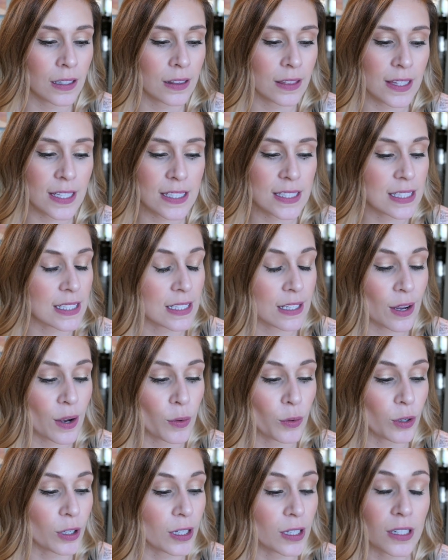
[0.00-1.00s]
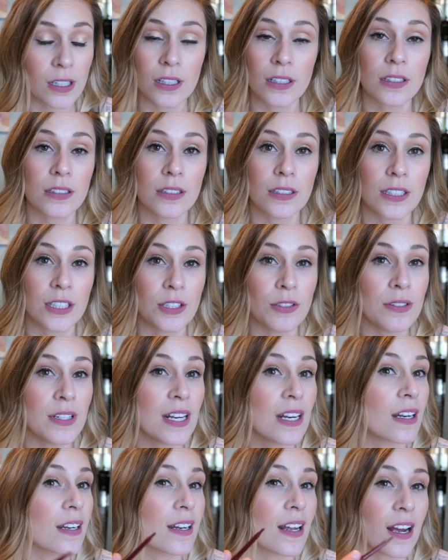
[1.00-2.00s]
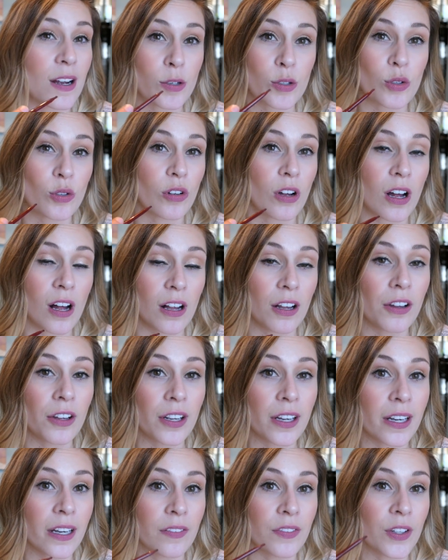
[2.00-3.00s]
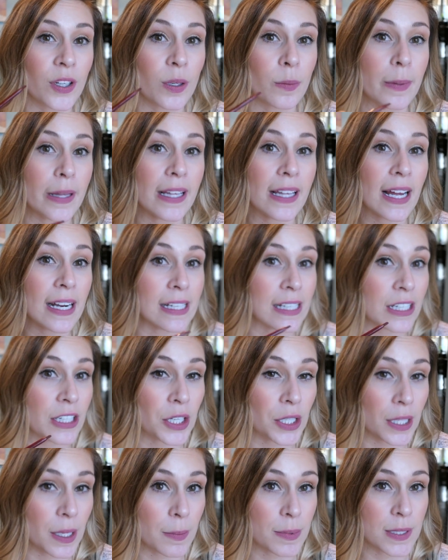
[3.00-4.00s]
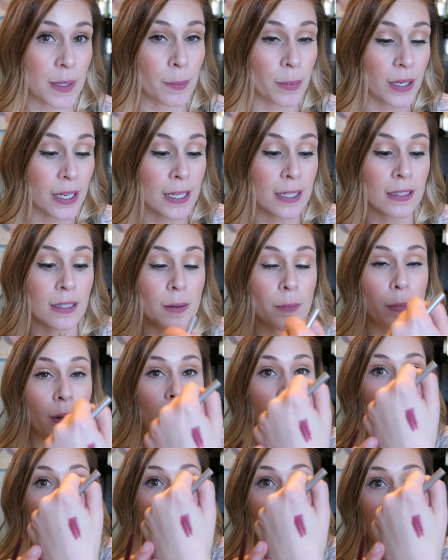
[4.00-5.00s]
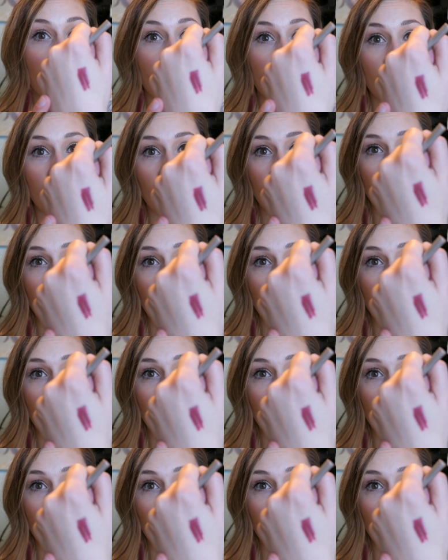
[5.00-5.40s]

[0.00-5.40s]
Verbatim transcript: this did not work you need a natural color if you're going to be lining your lips and putting a lip balm on